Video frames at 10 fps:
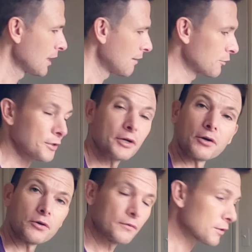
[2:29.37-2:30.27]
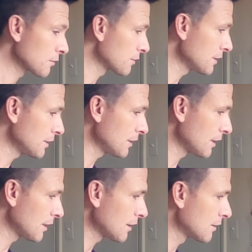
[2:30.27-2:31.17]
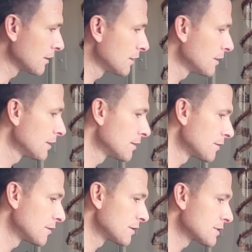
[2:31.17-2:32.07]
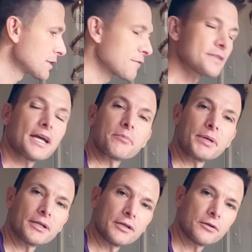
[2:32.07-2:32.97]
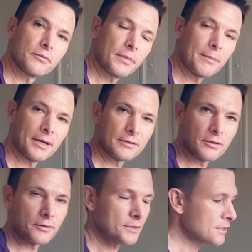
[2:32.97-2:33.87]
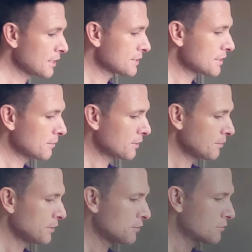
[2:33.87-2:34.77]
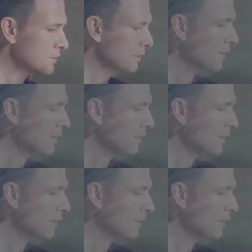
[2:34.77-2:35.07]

I've already gone over the stuff sack pillow by Laurel Designs that I'm going to be using,